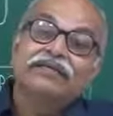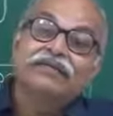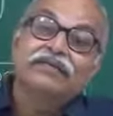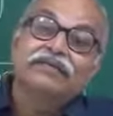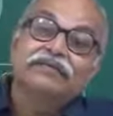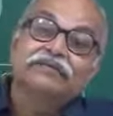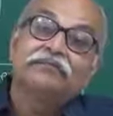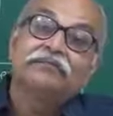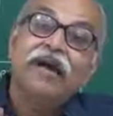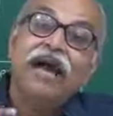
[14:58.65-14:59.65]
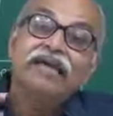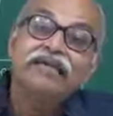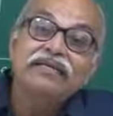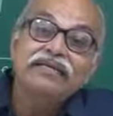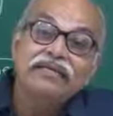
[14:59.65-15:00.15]

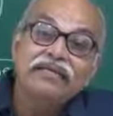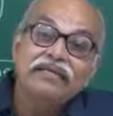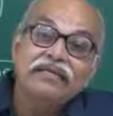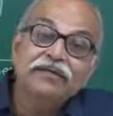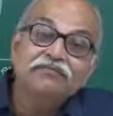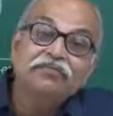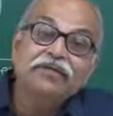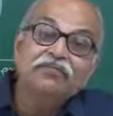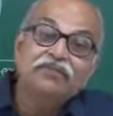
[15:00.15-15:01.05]
binary number